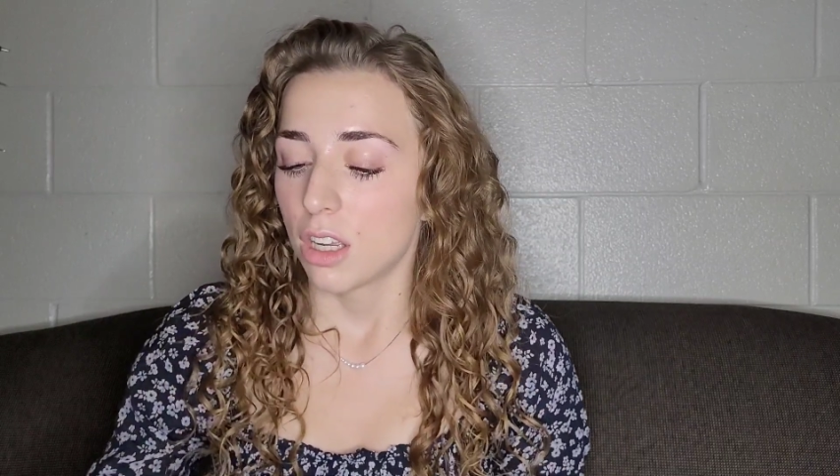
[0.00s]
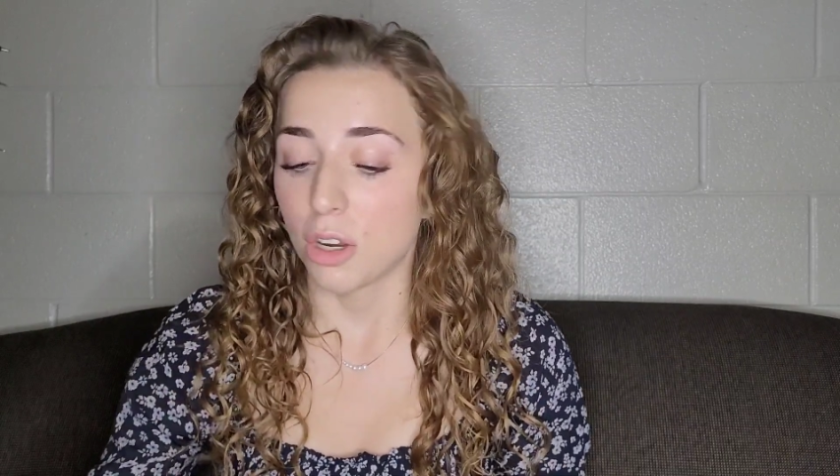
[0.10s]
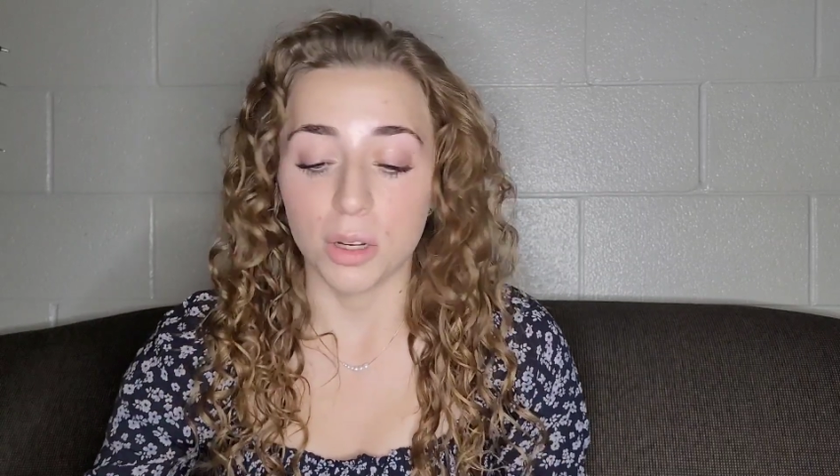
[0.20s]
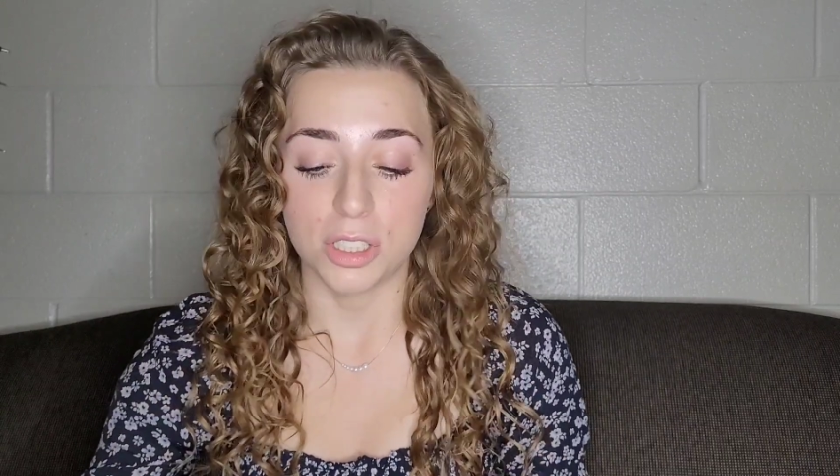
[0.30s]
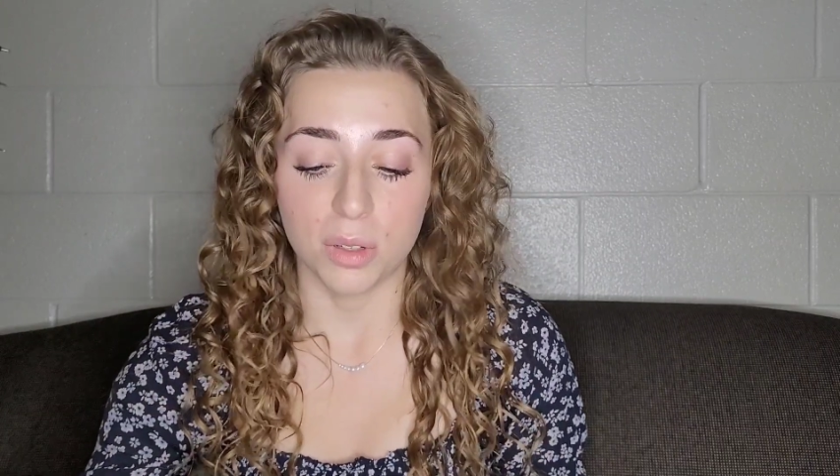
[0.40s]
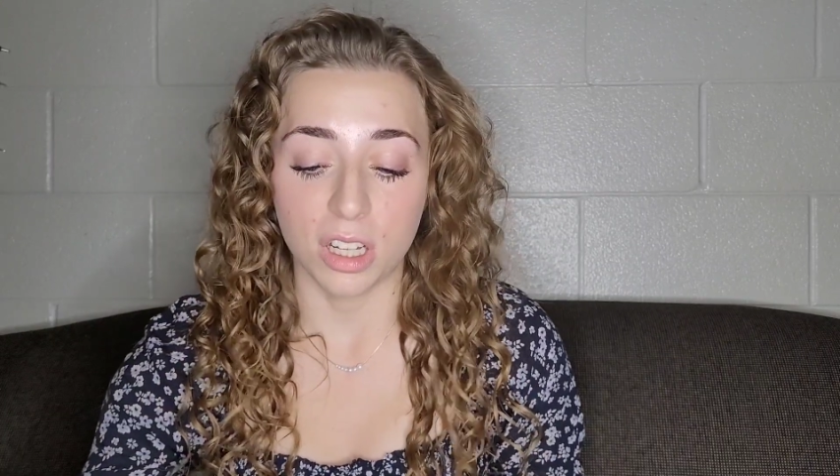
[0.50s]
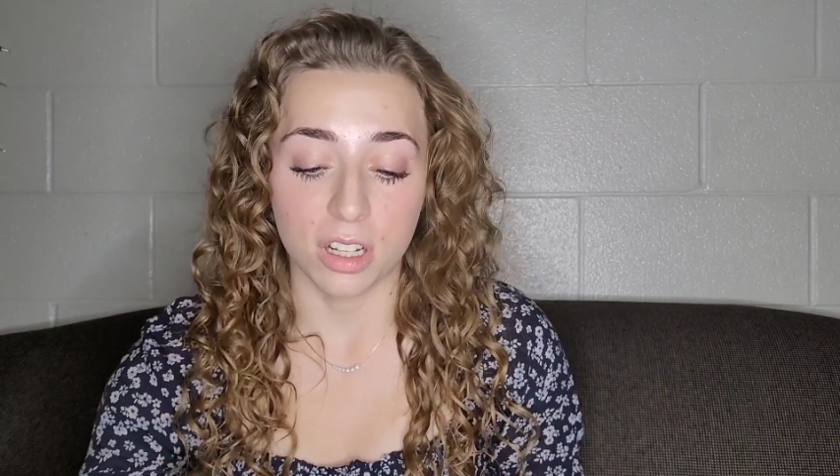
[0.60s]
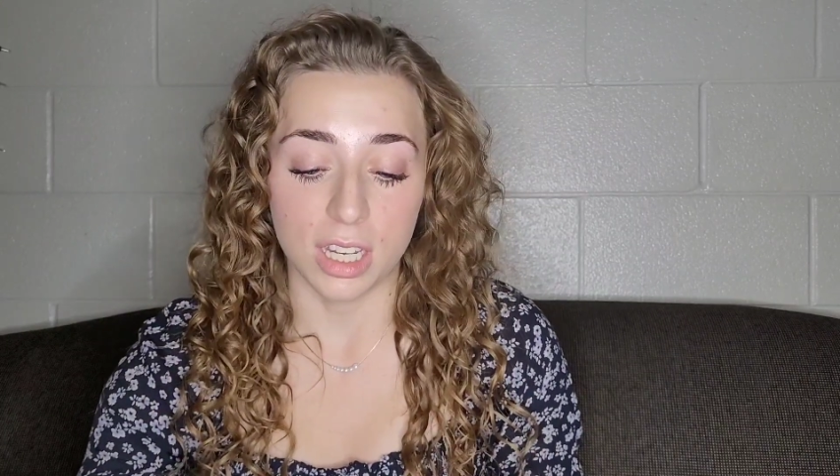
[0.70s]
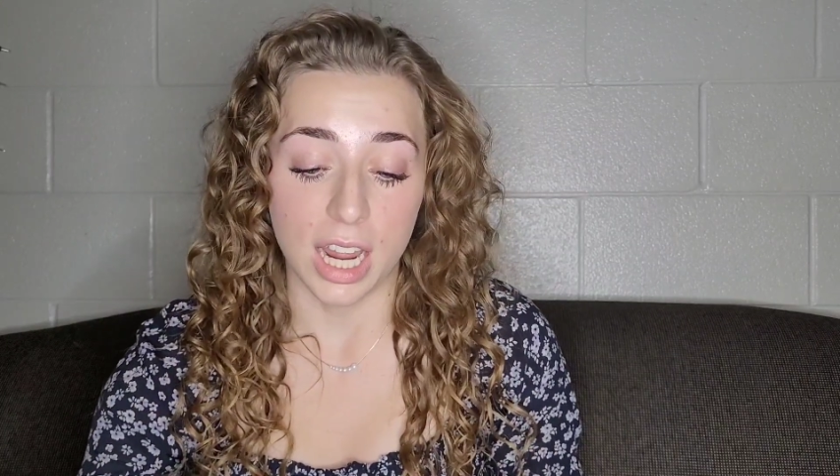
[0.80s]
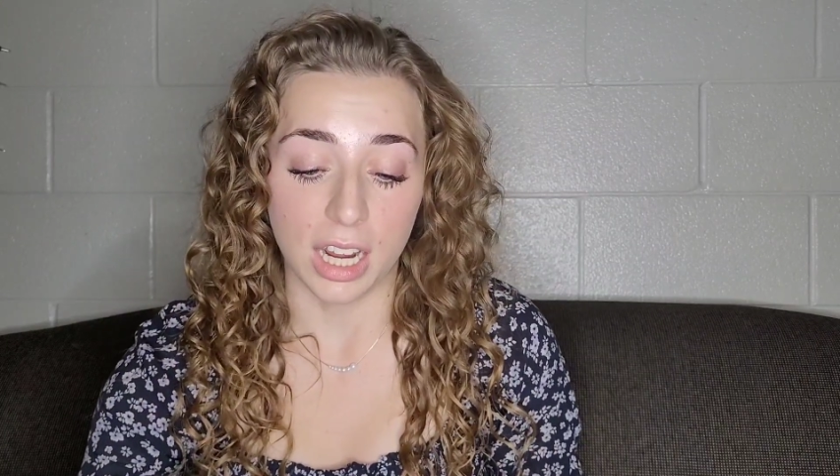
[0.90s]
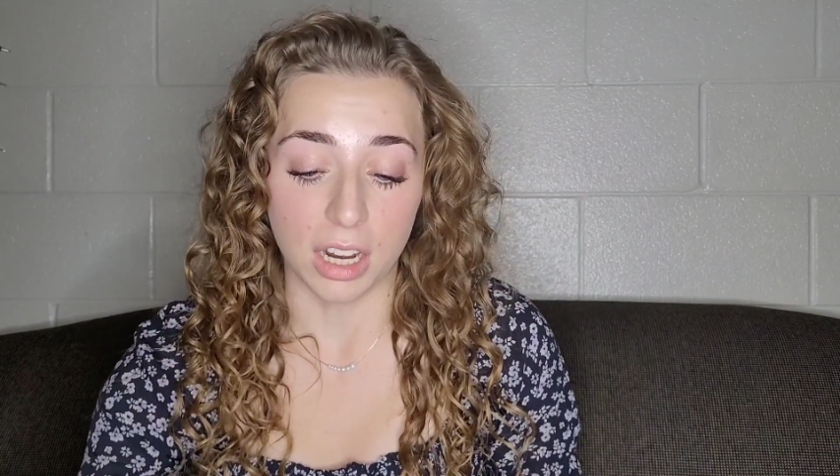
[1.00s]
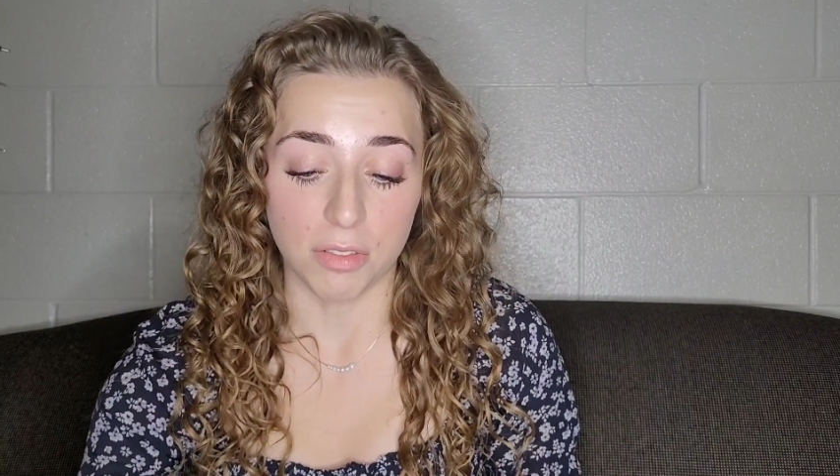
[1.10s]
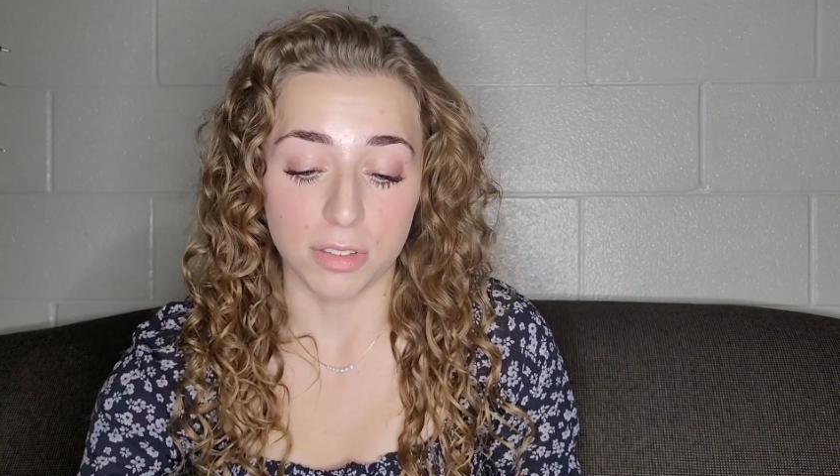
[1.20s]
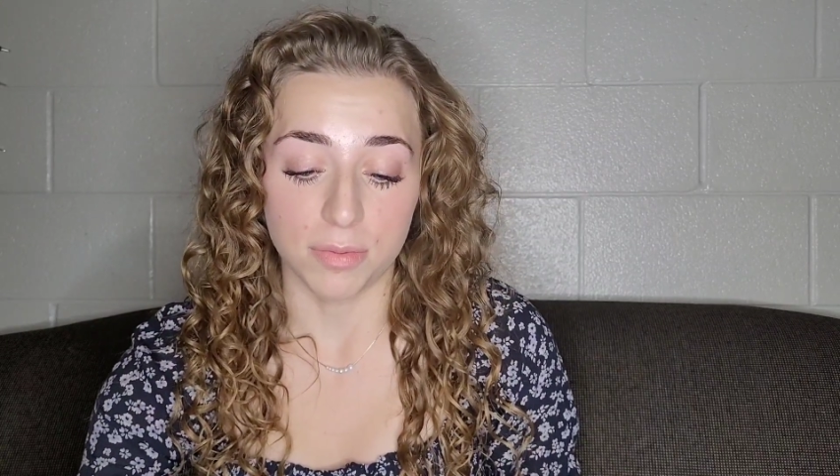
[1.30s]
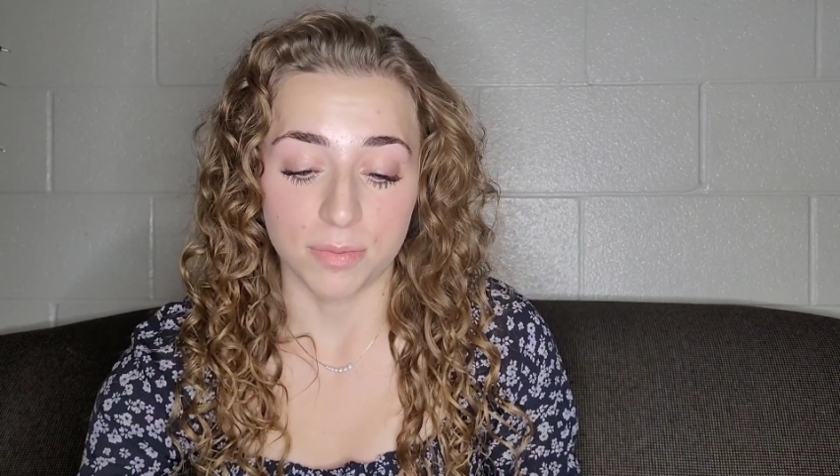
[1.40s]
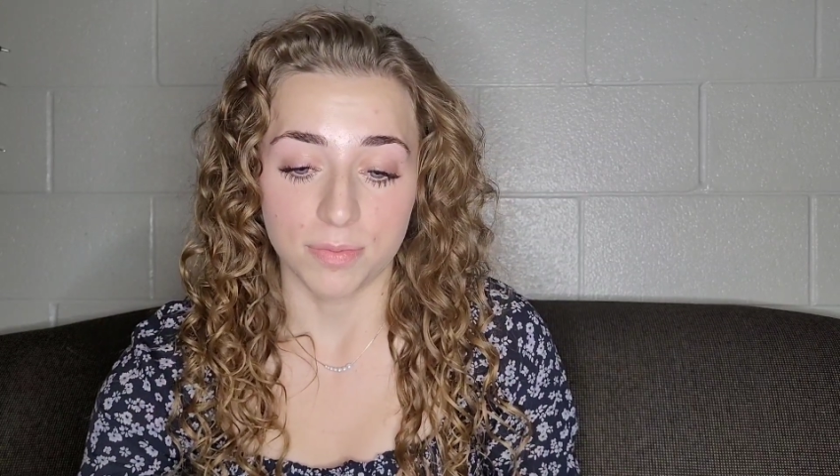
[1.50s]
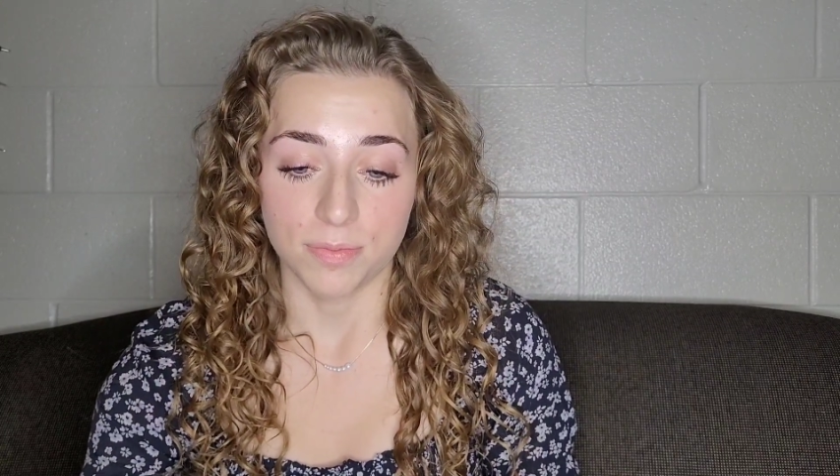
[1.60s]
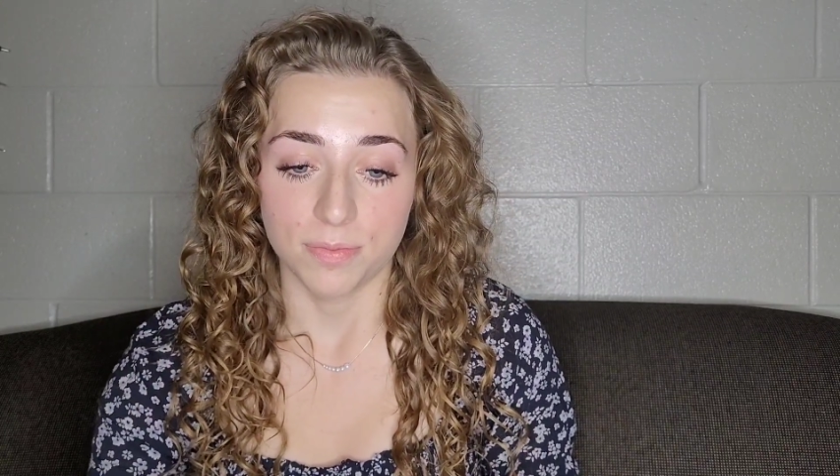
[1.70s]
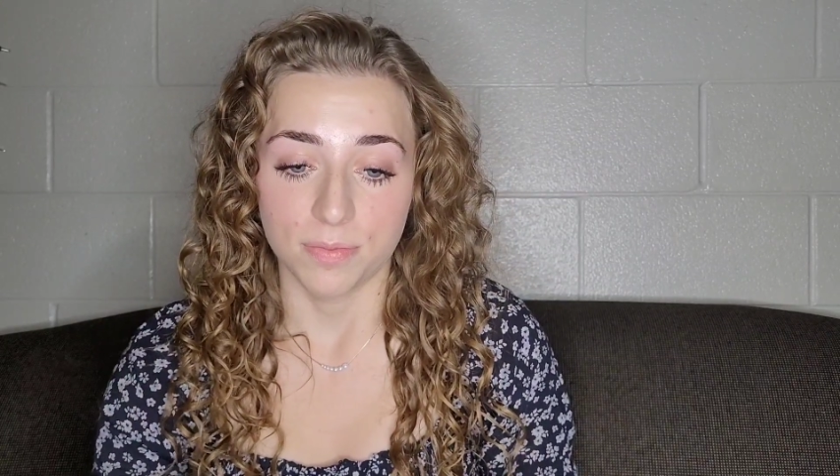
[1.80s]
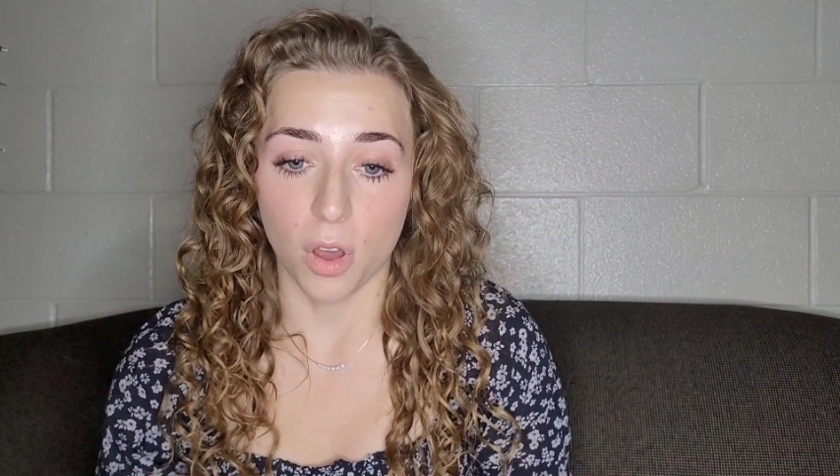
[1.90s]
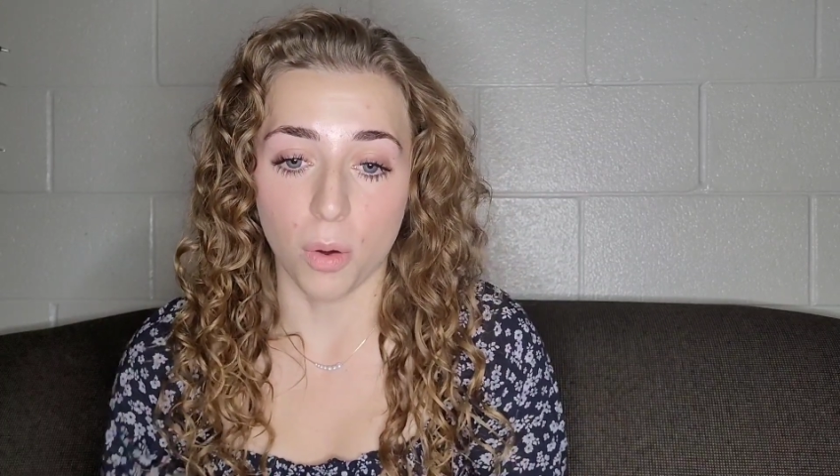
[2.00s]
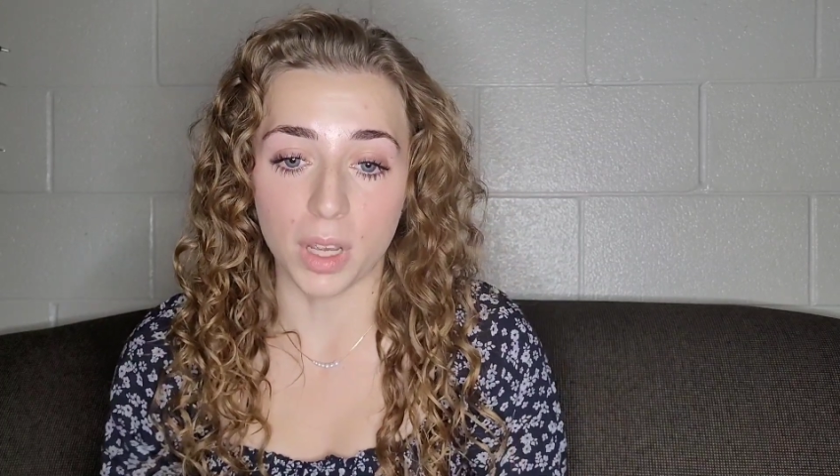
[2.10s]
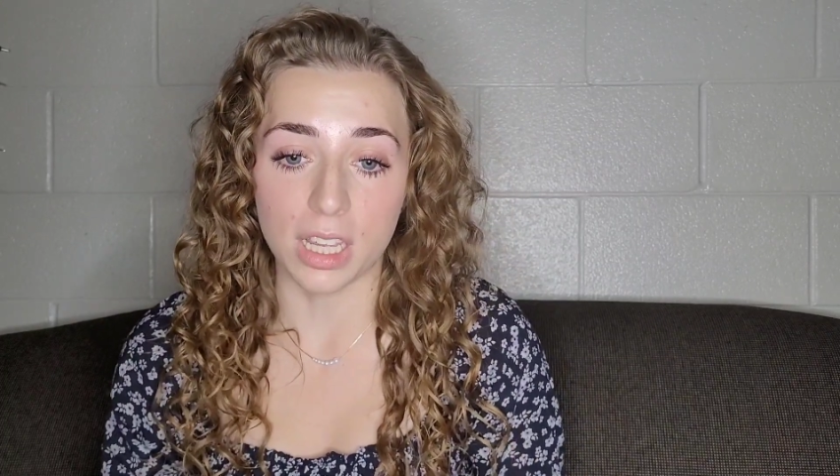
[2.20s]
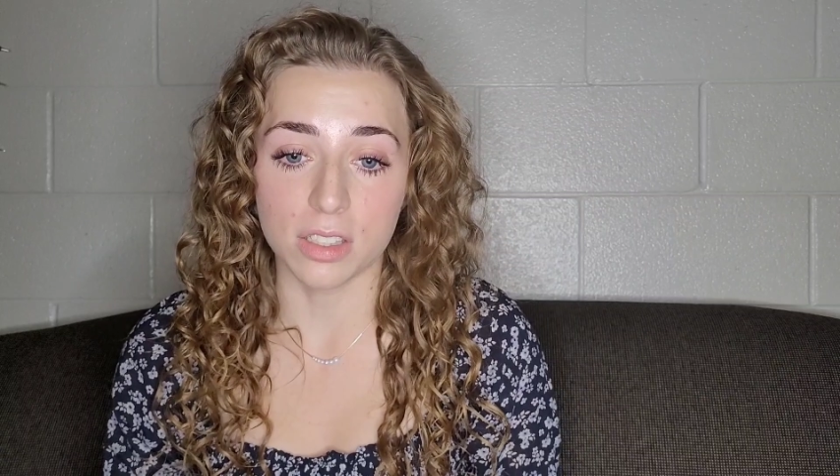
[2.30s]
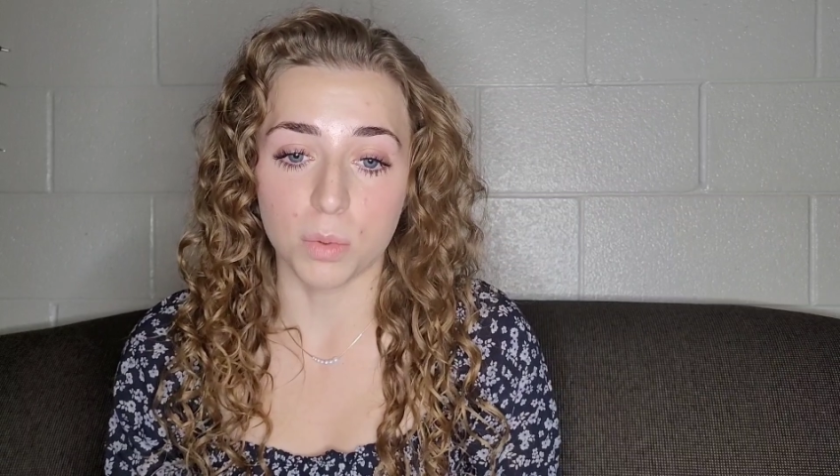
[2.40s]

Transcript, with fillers: You're always dwelling on the negative. Always